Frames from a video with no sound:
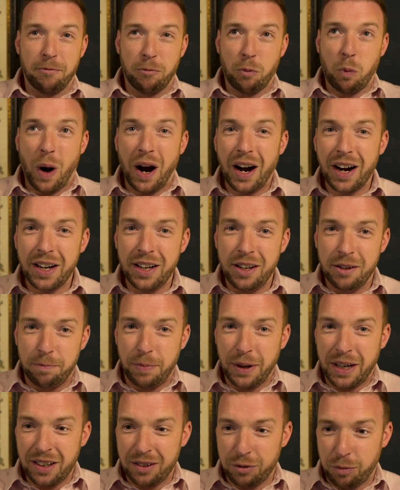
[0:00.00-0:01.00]
Why?
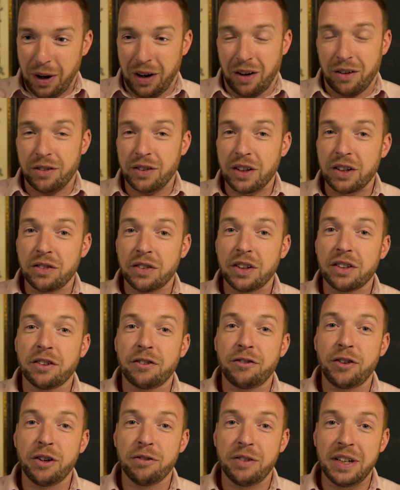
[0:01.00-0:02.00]
Because, well, there's
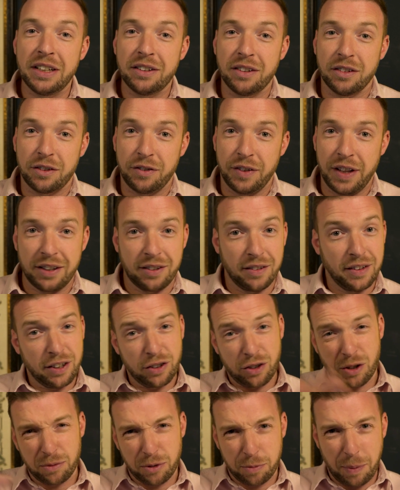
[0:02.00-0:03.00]
a few reasons for this. And
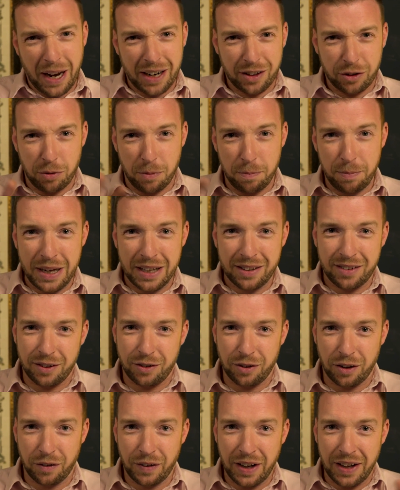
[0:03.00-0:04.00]
this comes back to a bit to
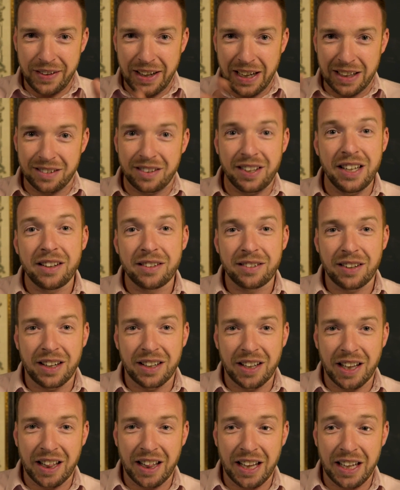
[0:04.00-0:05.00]
sort of like the antique
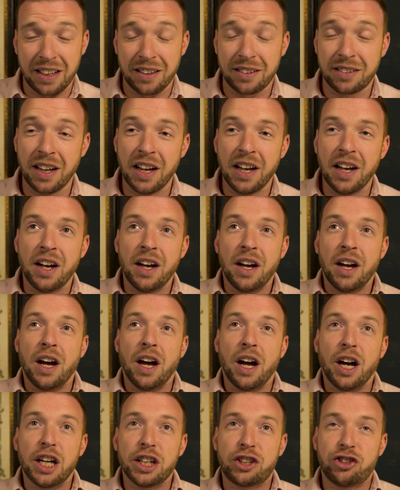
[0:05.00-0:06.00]
side of things.
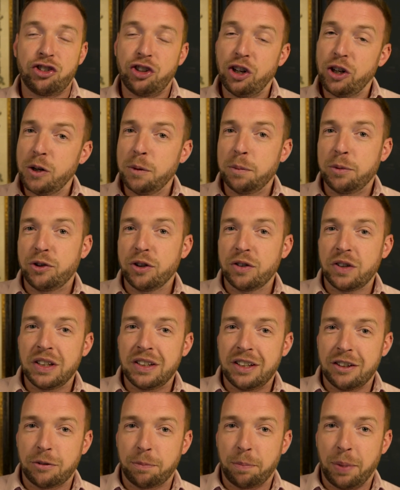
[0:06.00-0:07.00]
A tube
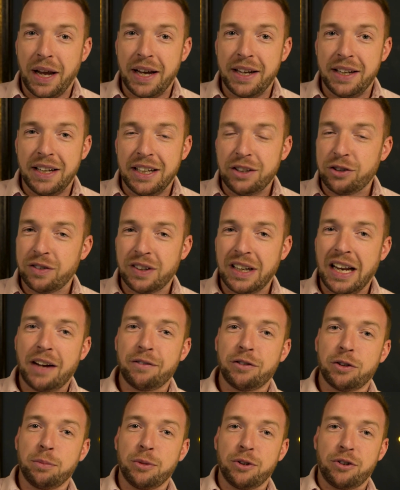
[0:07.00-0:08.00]
doesn't display, it doesn't
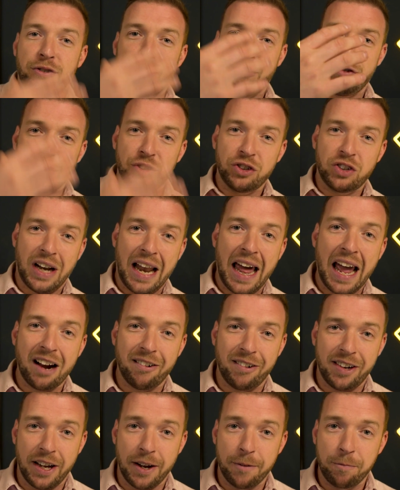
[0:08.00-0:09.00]
have as much frontal
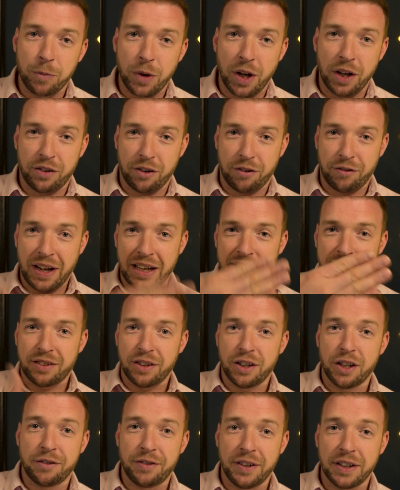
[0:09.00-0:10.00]
area as a flat
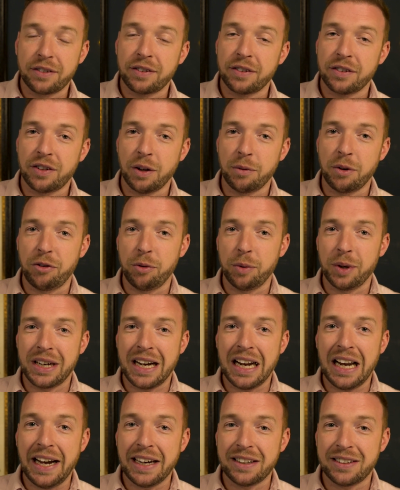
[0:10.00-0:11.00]
surface. So if you were
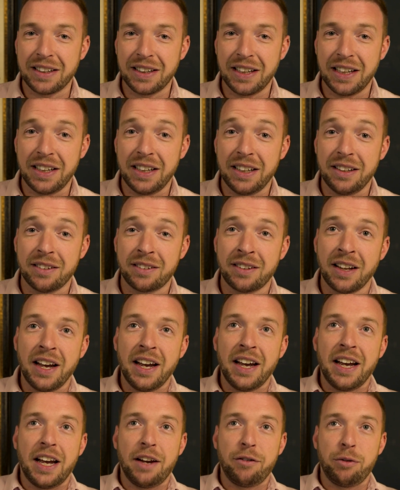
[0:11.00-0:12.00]
collecting these,
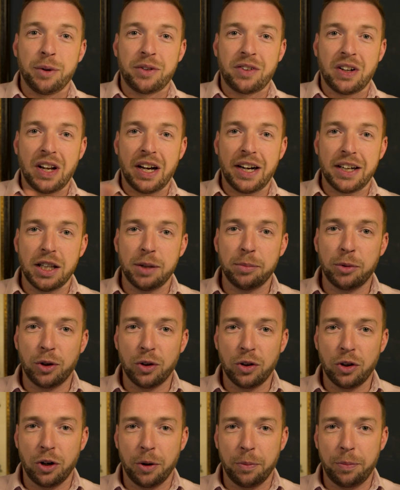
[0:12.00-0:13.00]
if you were to line them
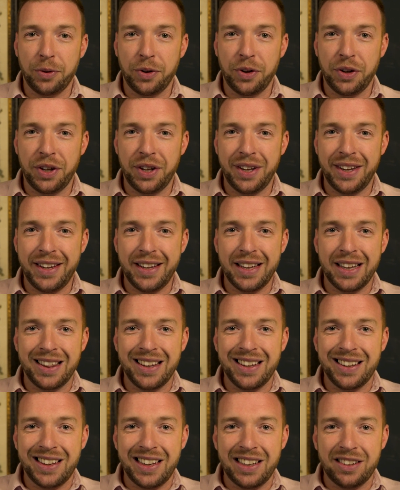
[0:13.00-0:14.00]
all up,
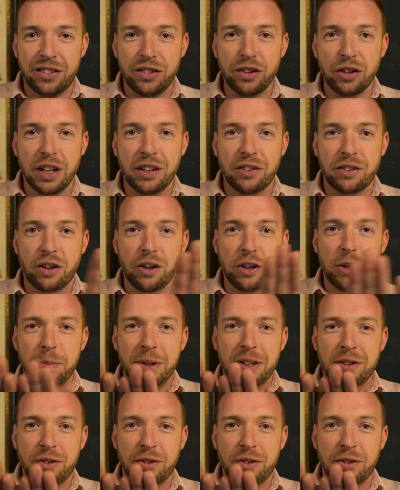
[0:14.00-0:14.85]
it's not going